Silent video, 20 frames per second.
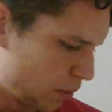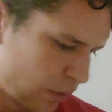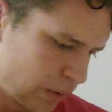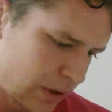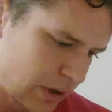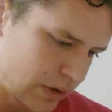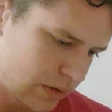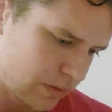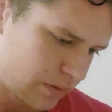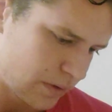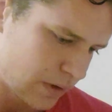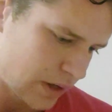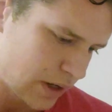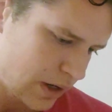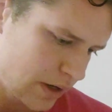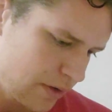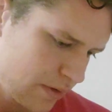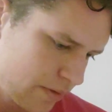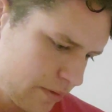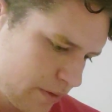
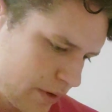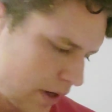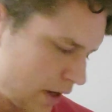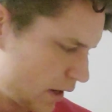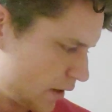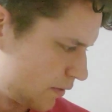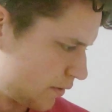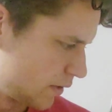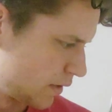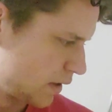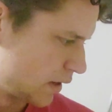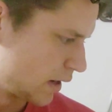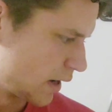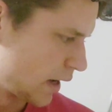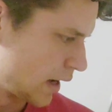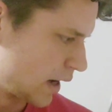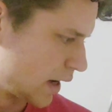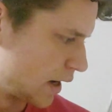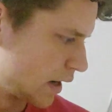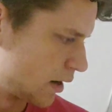
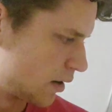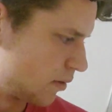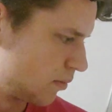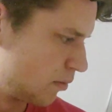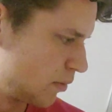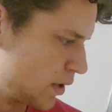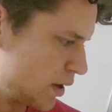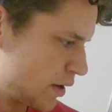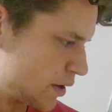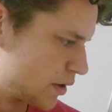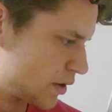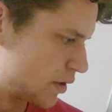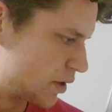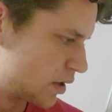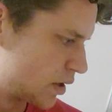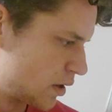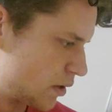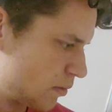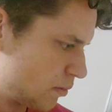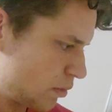0.559
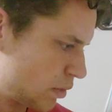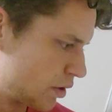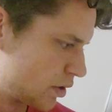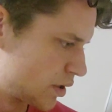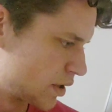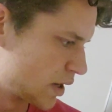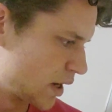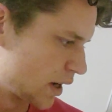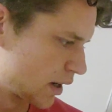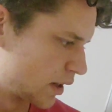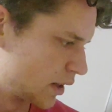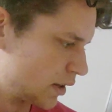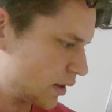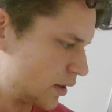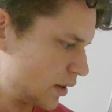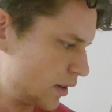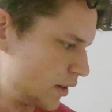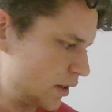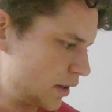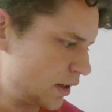meters per
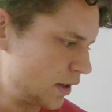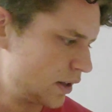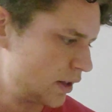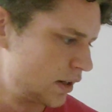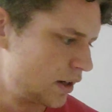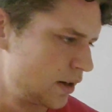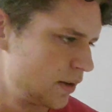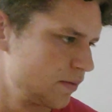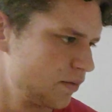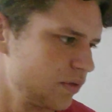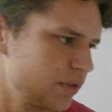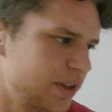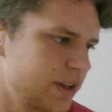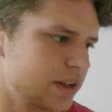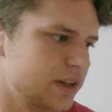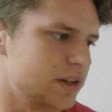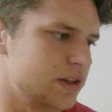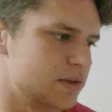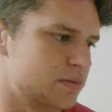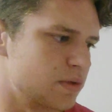second
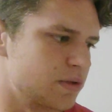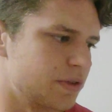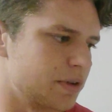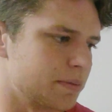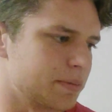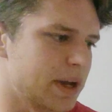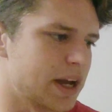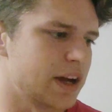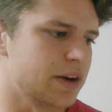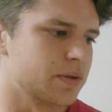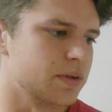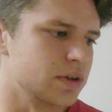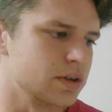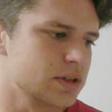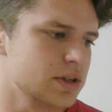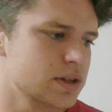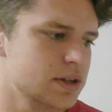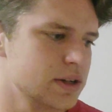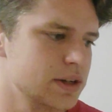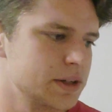that he's moving
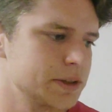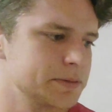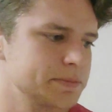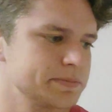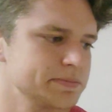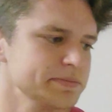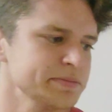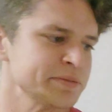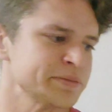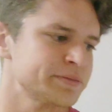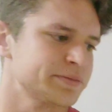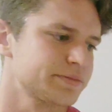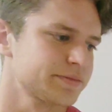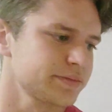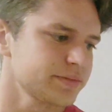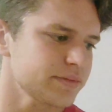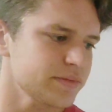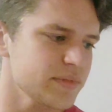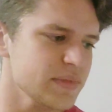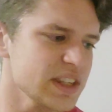backwards.
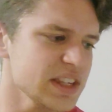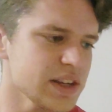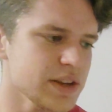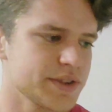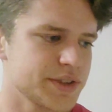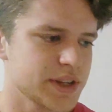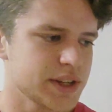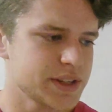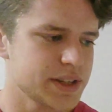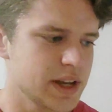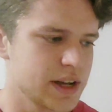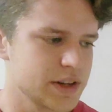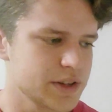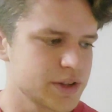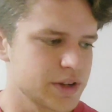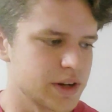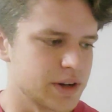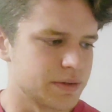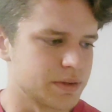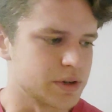So that's the
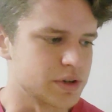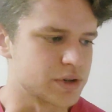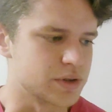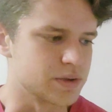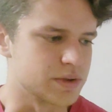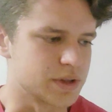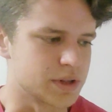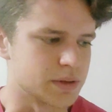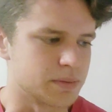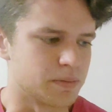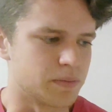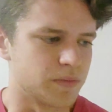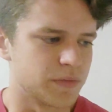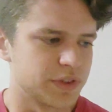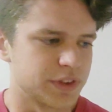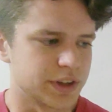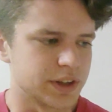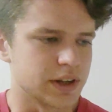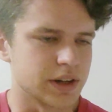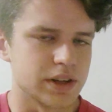answer if he shoots the
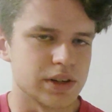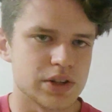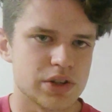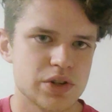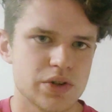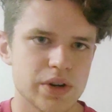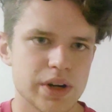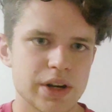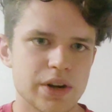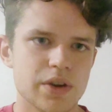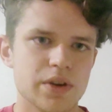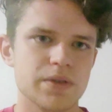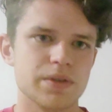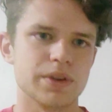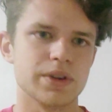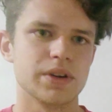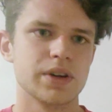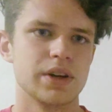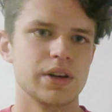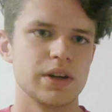gun straight
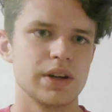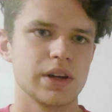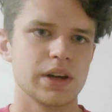over.